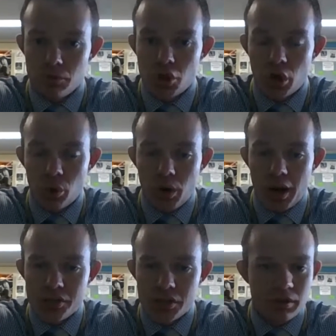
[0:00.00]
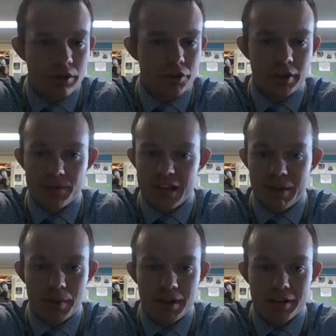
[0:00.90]
Don't rush. You'll have time
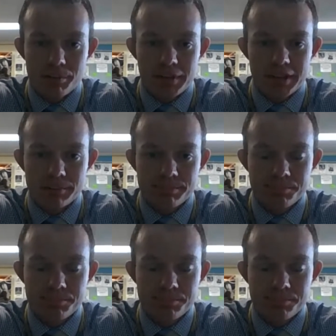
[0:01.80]
and money to complete it.